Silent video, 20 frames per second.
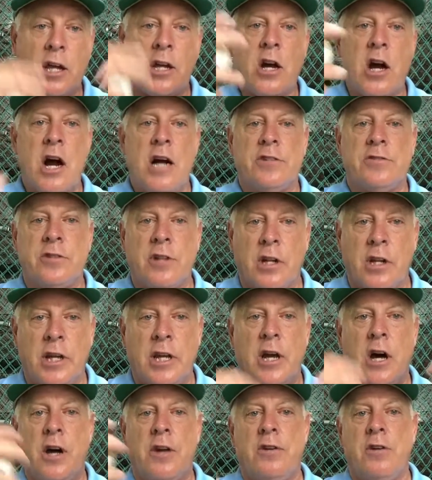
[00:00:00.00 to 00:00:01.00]

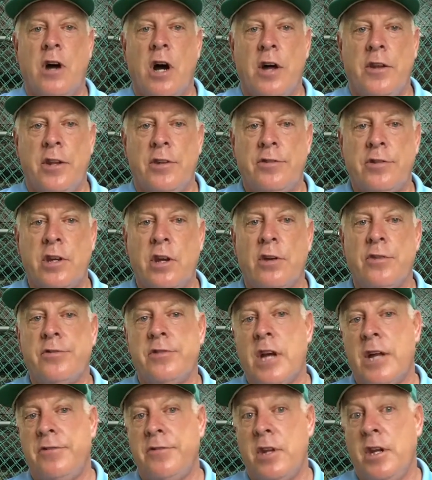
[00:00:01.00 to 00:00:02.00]
constantly on the skill
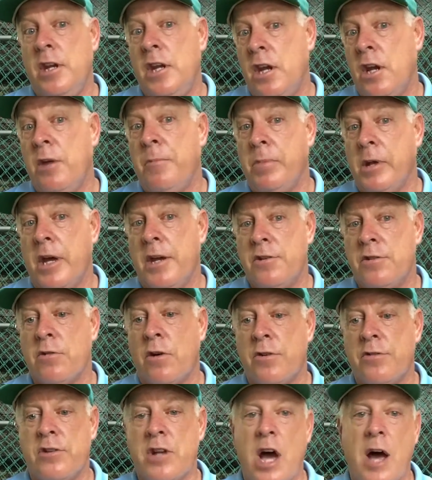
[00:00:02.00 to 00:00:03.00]
sets that needed to play
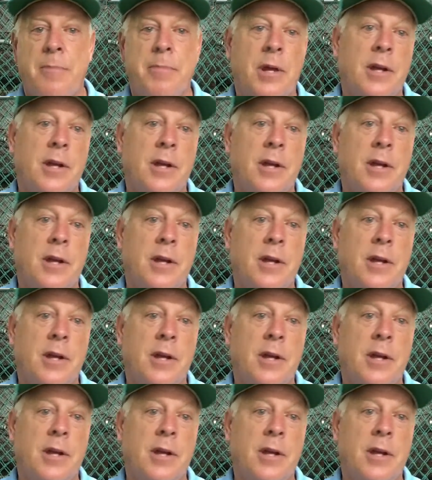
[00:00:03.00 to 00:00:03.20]
shortstop.